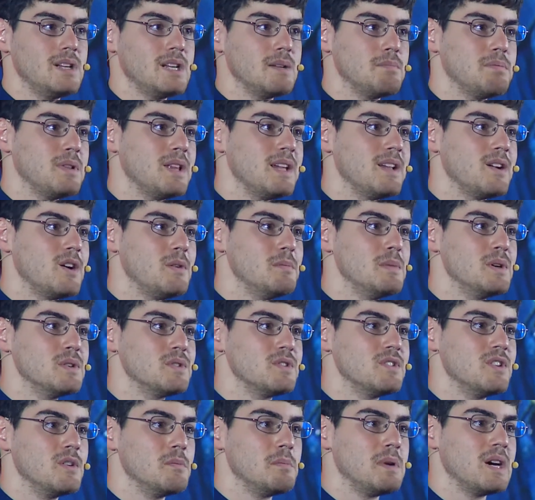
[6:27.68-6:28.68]
played almost
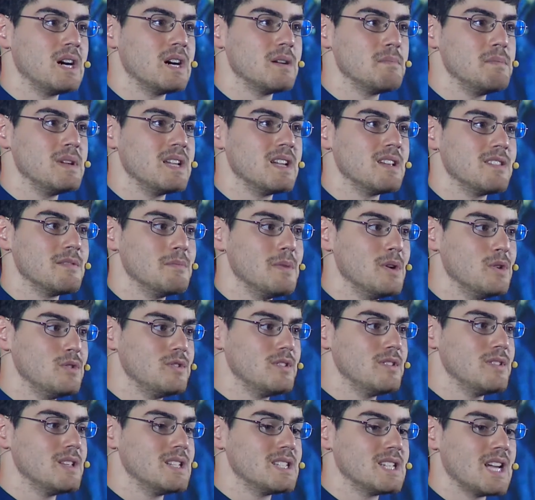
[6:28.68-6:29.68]
no part because most
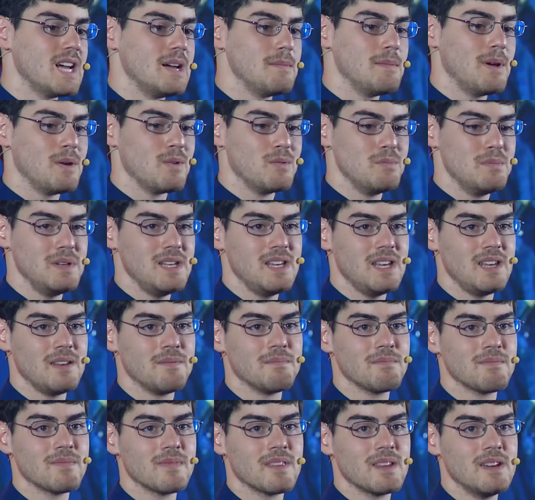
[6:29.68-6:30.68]
of the time I would be
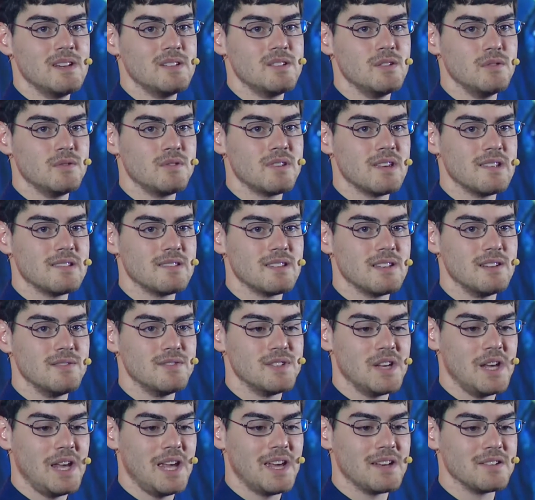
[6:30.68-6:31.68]
too sensitive
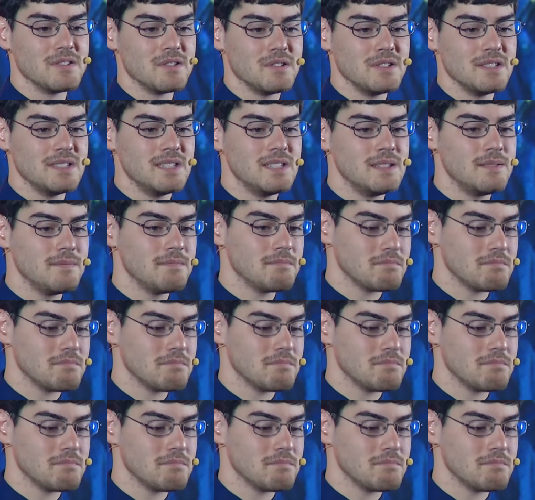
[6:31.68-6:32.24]
to handle it.